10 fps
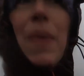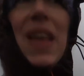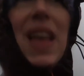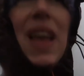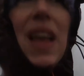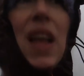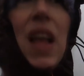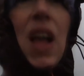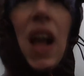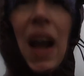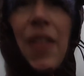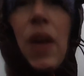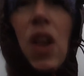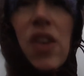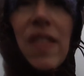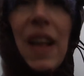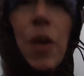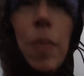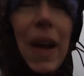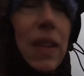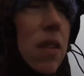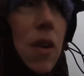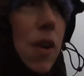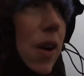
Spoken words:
be either a Lost Lad or Back Tor.